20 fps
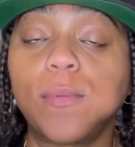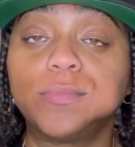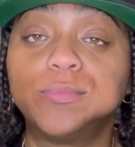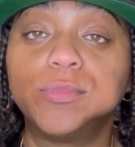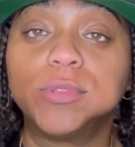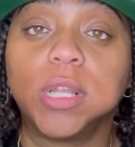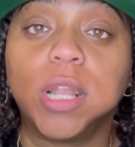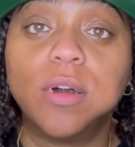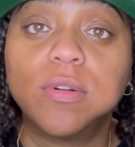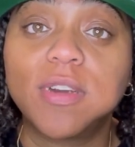
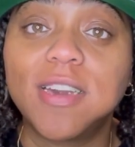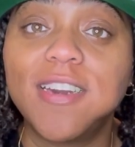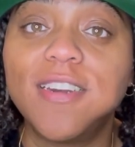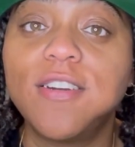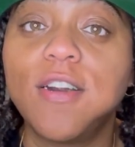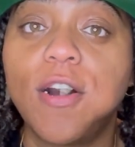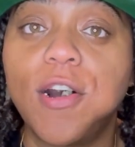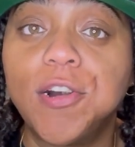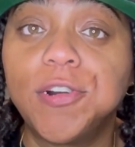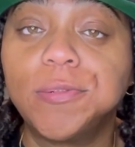Low key,
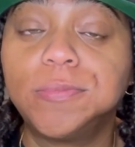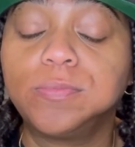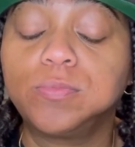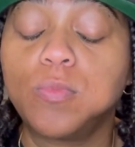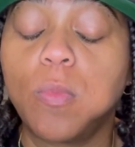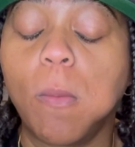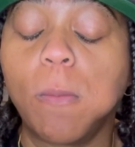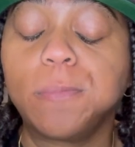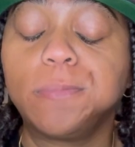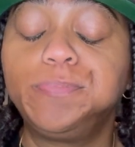y'all,
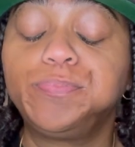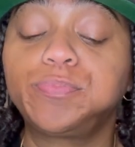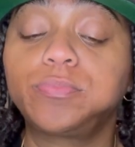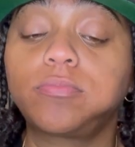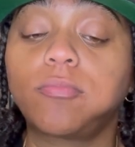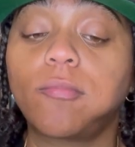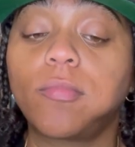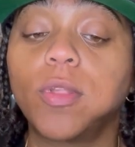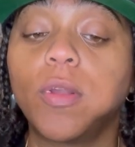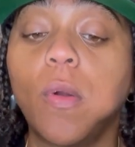
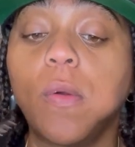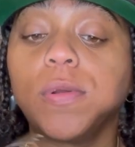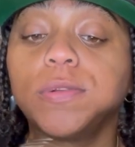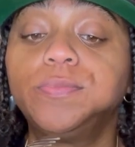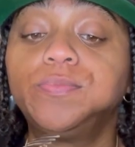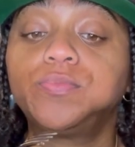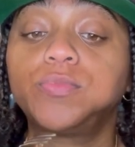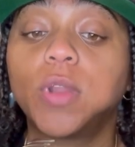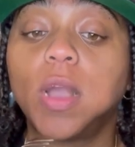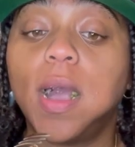
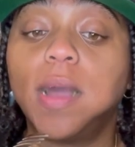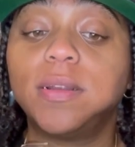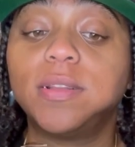I